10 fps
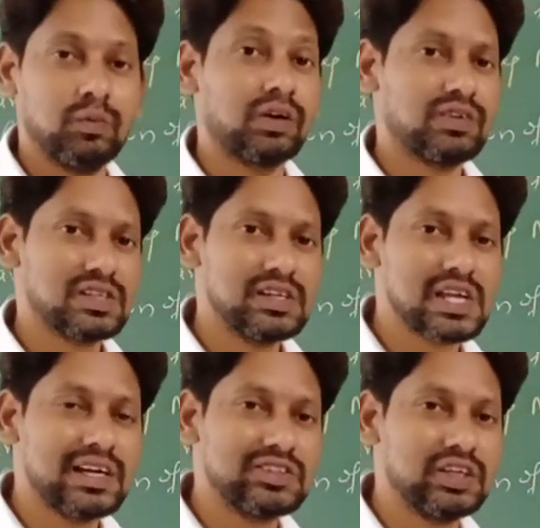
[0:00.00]

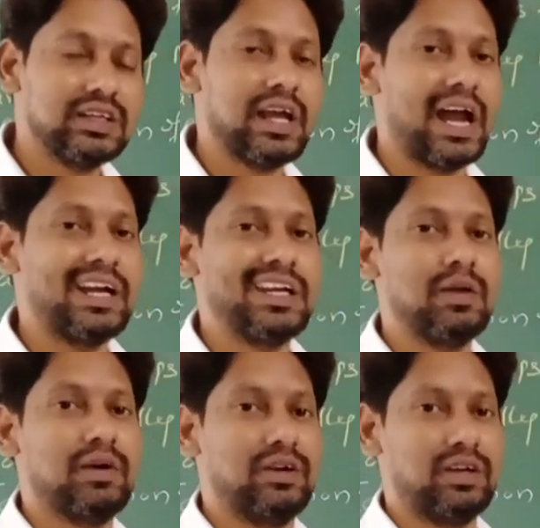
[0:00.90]

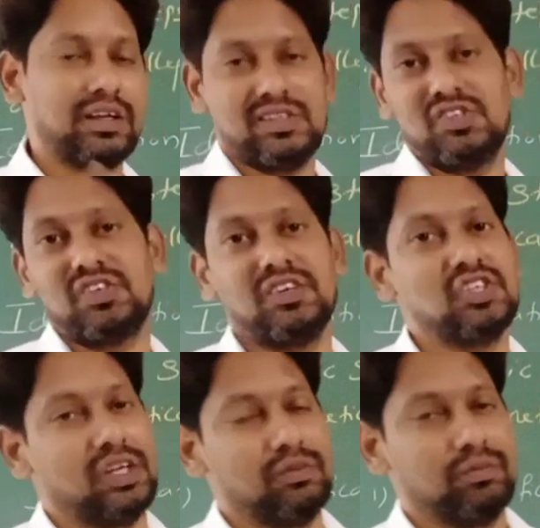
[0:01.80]
Antibiotic
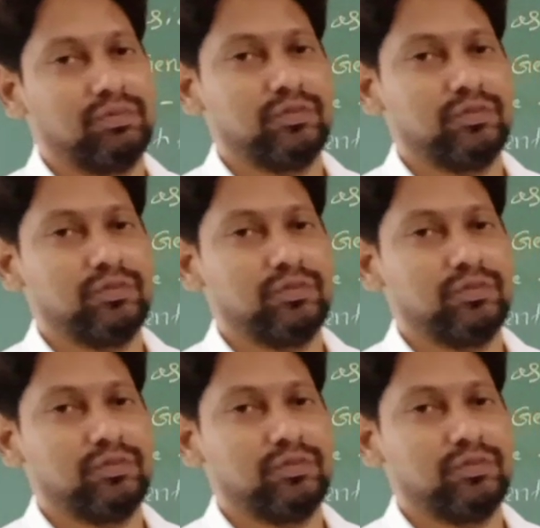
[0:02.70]
resistant gene.